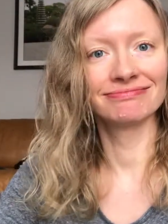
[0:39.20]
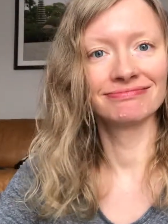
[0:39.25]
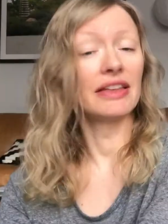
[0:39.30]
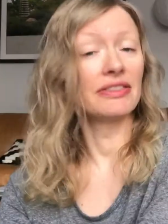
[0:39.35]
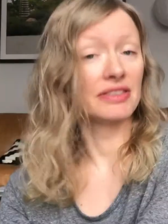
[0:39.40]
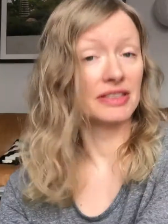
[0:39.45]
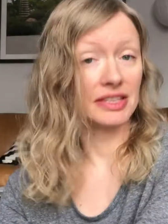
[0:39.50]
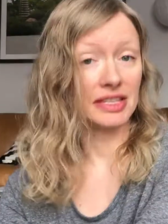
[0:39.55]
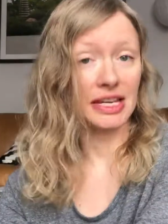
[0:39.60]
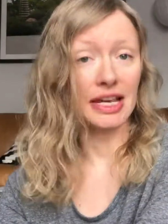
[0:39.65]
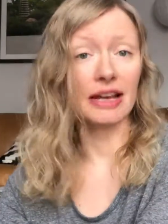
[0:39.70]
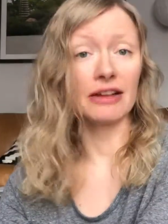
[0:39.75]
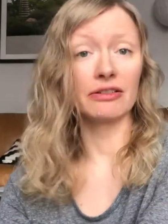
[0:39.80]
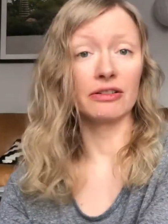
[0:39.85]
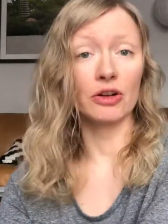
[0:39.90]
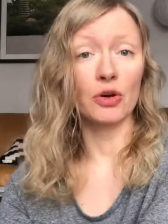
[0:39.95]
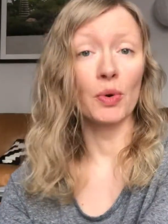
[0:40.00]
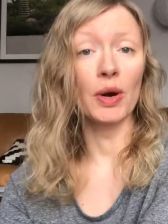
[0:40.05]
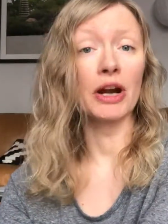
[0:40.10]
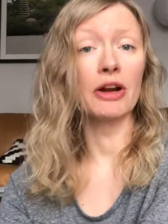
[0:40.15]
At the Seattle
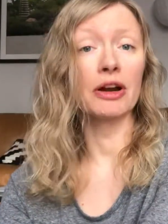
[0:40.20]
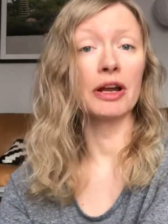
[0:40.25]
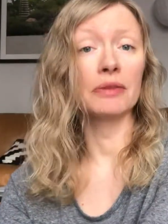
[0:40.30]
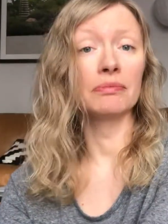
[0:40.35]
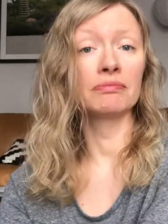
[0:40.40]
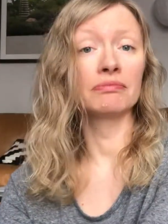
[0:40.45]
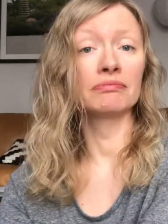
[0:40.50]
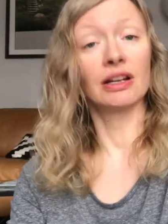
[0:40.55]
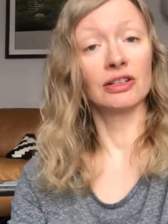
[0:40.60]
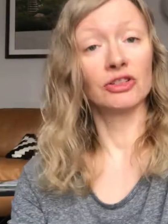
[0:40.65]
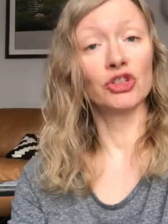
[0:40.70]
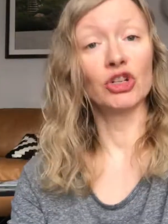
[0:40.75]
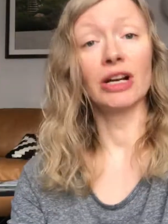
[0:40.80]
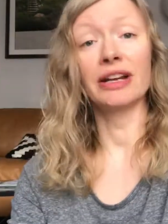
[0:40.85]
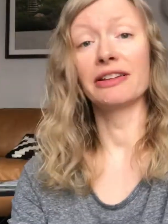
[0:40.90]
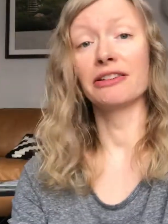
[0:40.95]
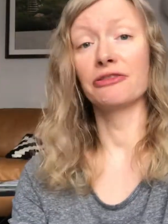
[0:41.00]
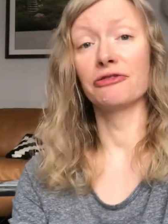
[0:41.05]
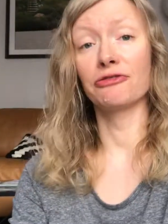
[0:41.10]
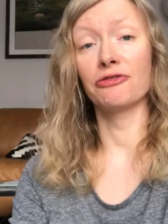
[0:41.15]
Aquarium, a
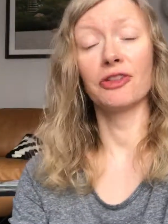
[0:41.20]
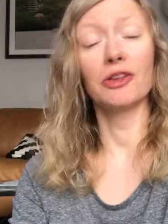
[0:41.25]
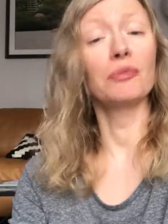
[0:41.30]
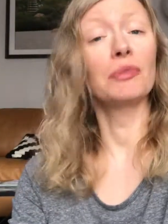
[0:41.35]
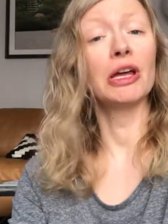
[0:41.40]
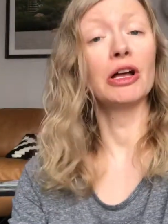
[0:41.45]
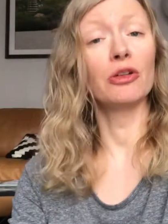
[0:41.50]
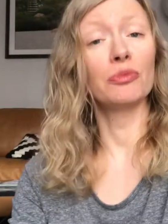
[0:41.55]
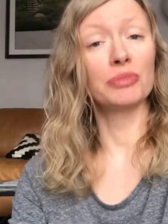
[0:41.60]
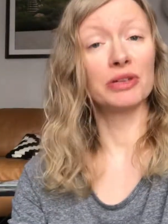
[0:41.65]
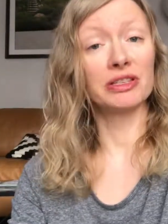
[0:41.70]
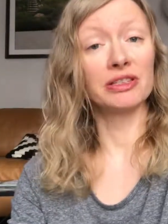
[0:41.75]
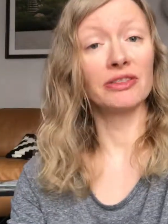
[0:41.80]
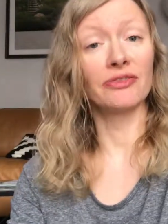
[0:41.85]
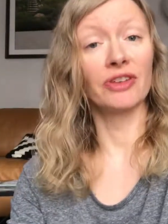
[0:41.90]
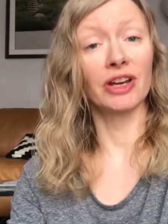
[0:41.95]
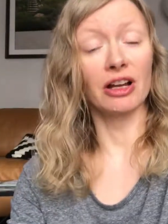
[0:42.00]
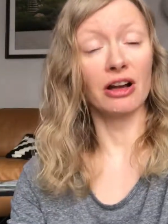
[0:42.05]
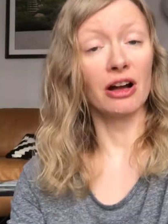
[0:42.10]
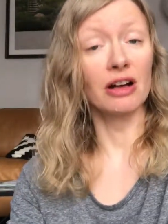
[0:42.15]
giant female
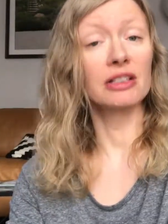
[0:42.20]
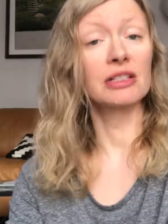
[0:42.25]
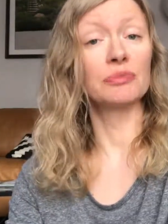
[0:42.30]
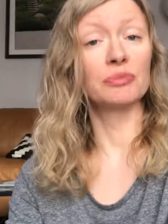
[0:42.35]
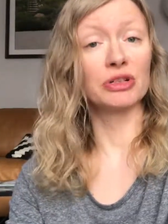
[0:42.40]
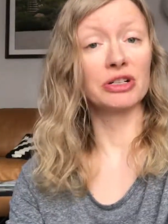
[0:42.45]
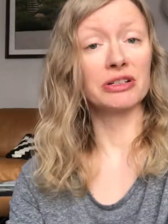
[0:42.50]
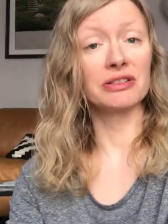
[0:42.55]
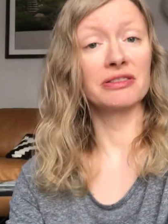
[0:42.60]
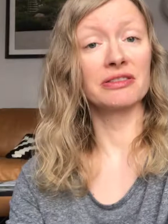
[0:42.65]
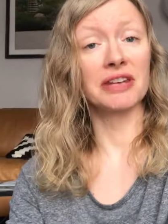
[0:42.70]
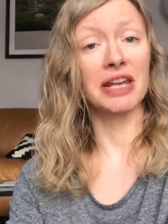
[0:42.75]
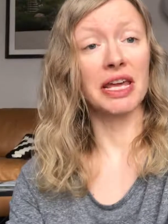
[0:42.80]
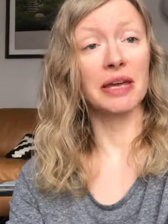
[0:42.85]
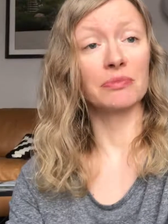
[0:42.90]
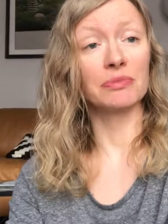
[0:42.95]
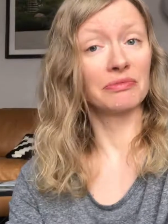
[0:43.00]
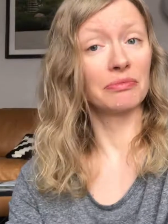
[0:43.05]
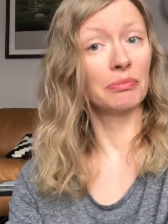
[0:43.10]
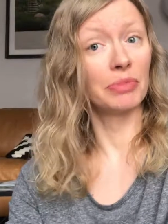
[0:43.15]
Pacific octopus
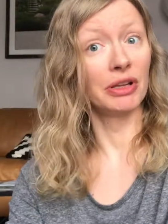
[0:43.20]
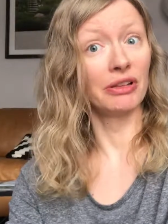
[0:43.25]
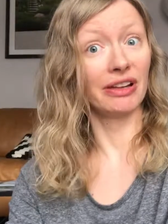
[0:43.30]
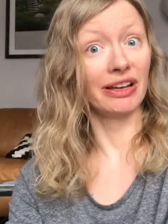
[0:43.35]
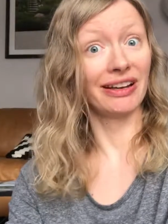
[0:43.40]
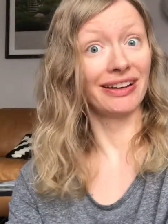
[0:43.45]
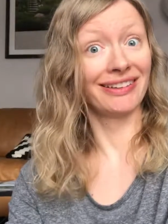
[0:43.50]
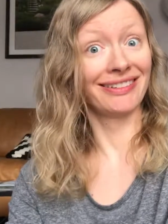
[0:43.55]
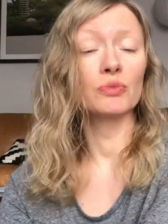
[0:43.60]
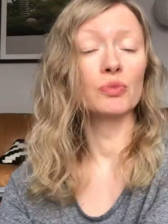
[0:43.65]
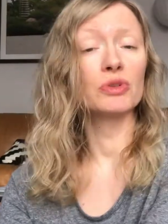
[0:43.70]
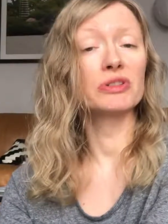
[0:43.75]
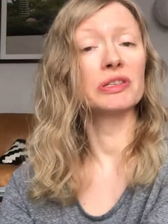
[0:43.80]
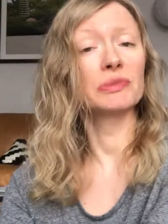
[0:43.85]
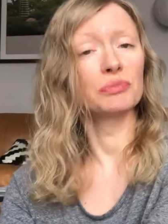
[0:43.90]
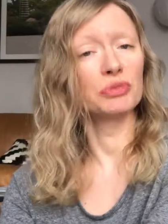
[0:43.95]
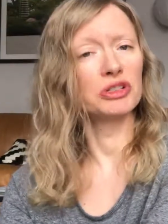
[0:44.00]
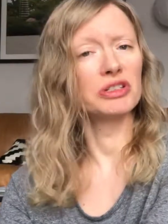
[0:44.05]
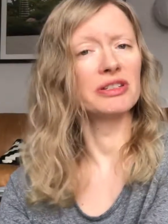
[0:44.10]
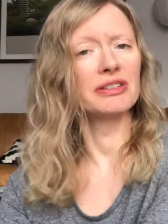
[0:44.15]
named Billye was
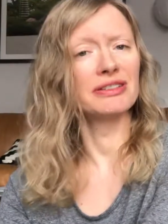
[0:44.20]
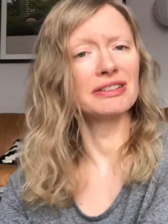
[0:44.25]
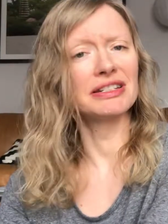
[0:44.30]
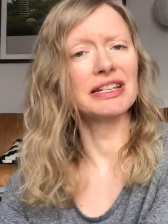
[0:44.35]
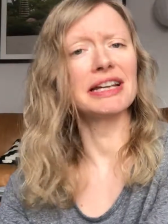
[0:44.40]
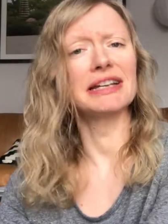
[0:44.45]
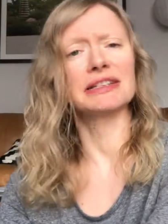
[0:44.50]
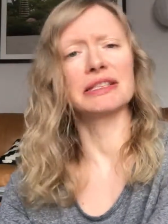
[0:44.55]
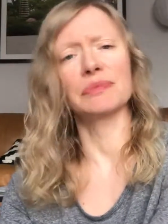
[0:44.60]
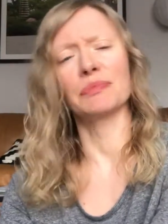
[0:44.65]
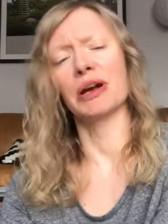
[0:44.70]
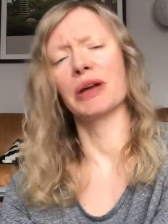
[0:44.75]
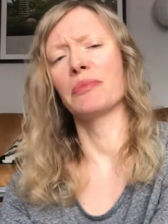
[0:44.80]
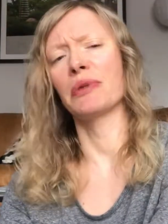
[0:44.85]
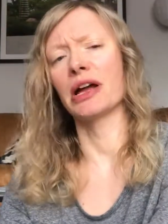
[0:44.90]
put to the test by